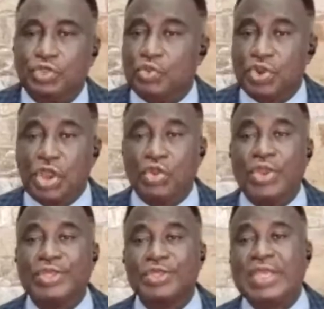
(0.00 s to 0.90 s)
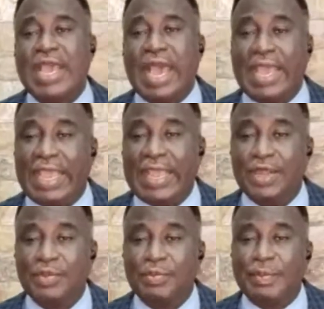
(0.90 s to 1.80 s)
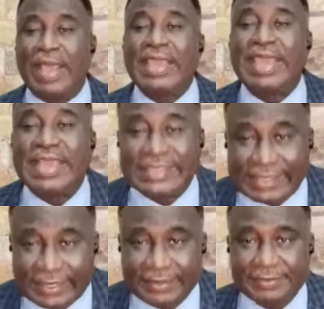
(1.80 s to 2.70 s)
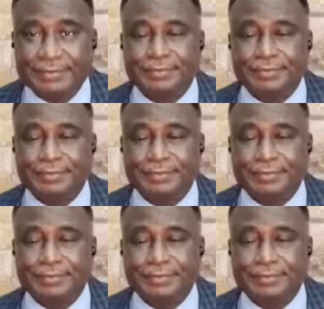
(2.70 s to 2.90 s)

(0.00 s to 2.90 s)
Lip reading: You will not go into year ahead by guessing.